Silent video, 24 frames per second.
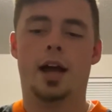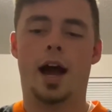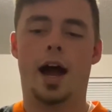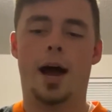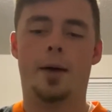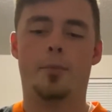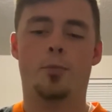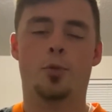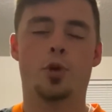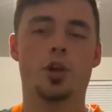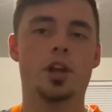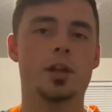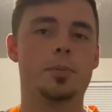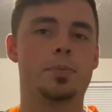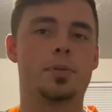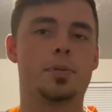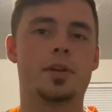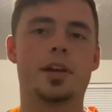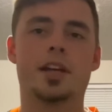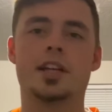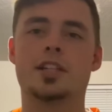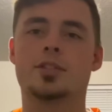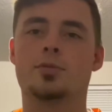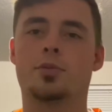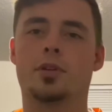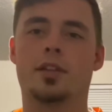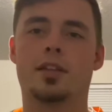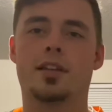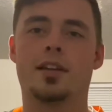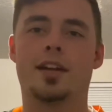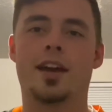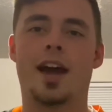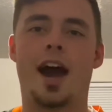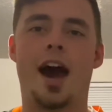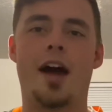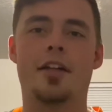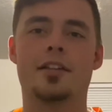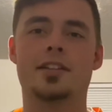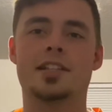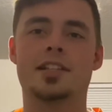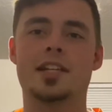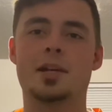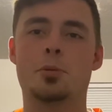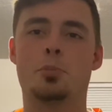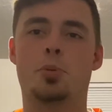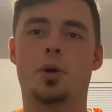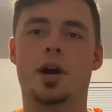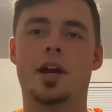really pleased with how the
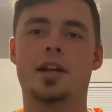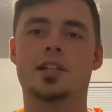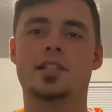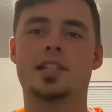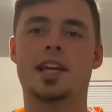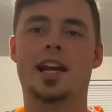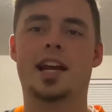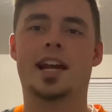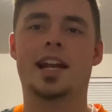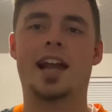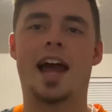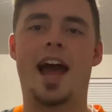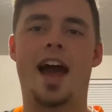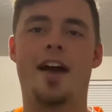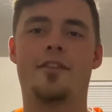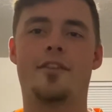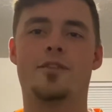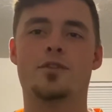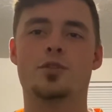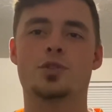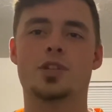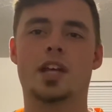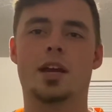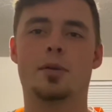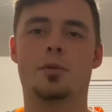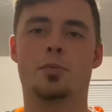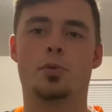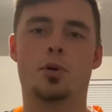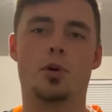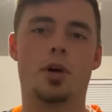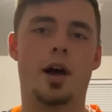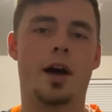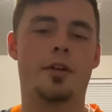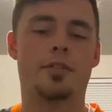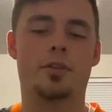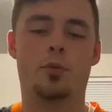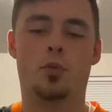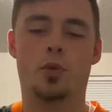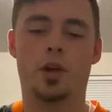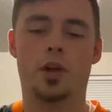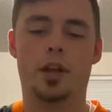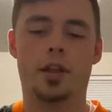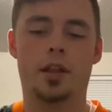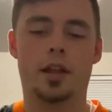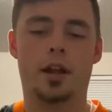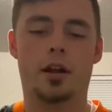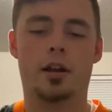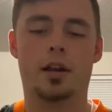team played in the second half and was able to pull out the
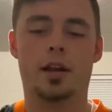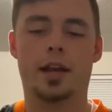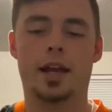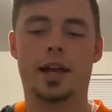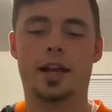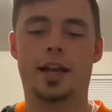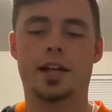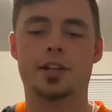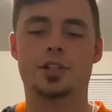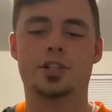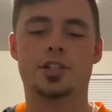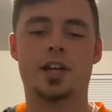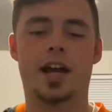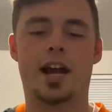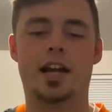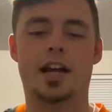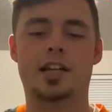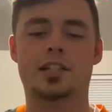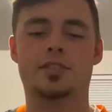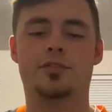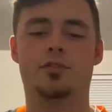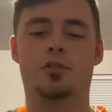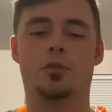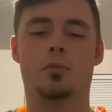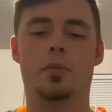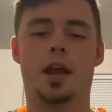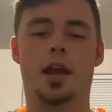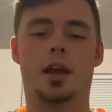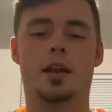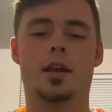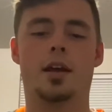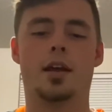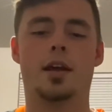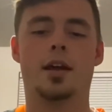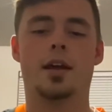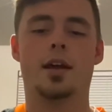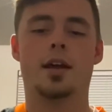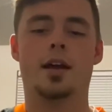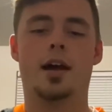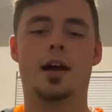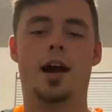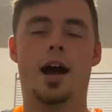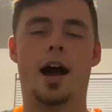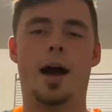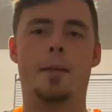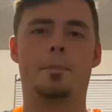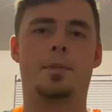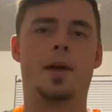win there today against Jacksonville, man.
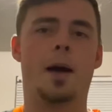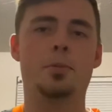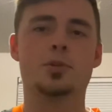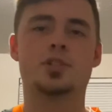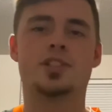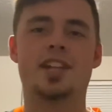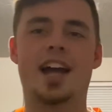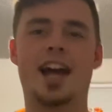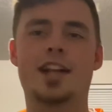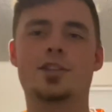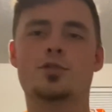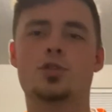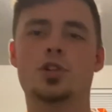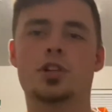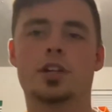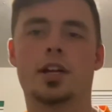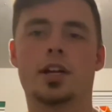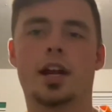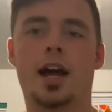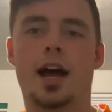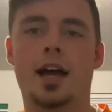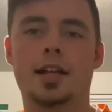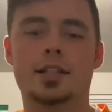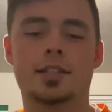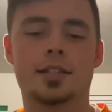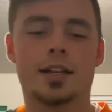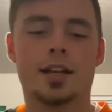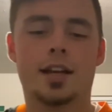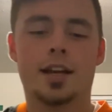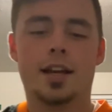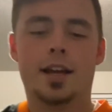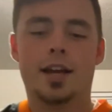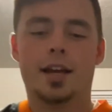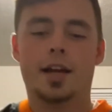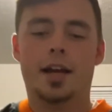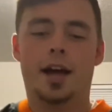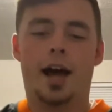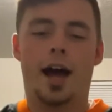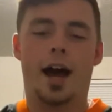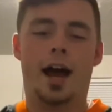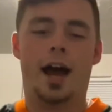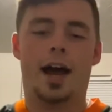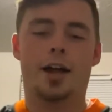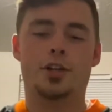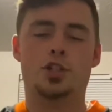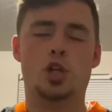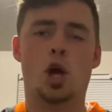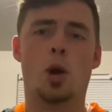Couple stats for you guys.
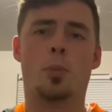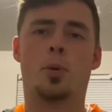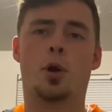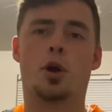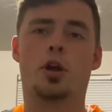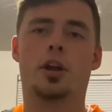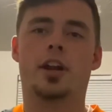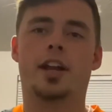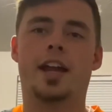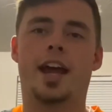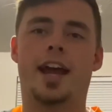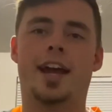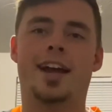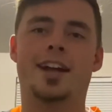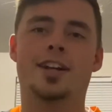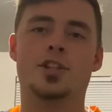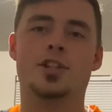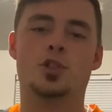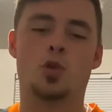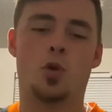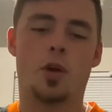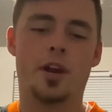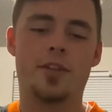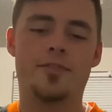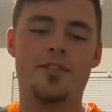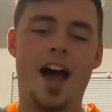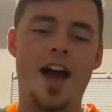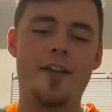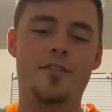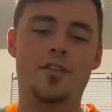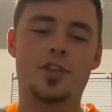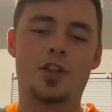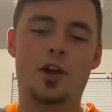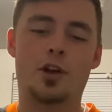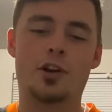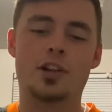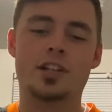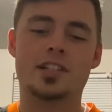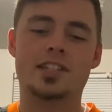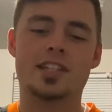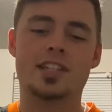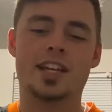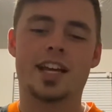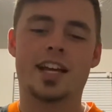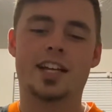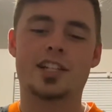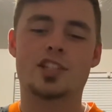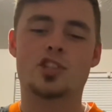Joe Burrow today,
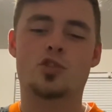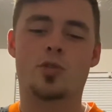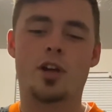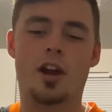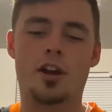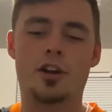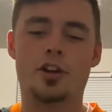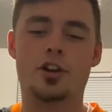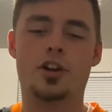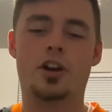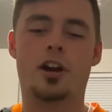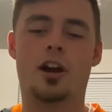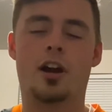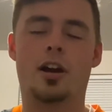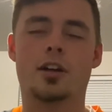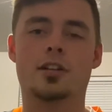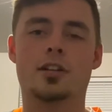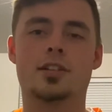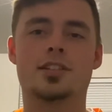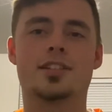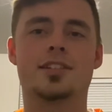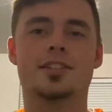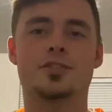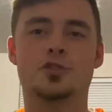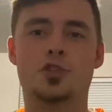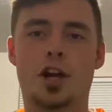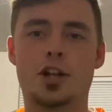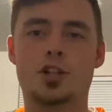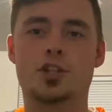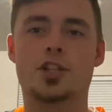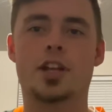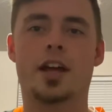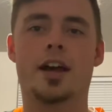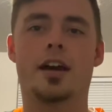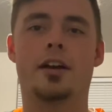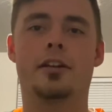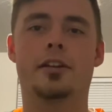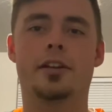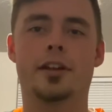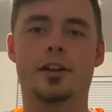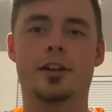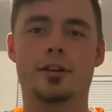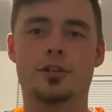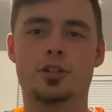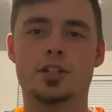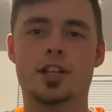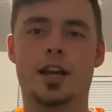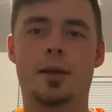25-36, 300 yards, touchdown, and
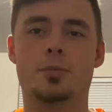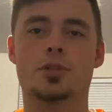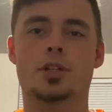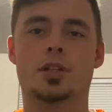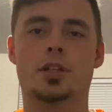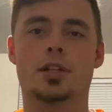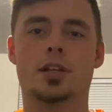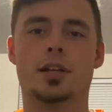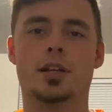interception.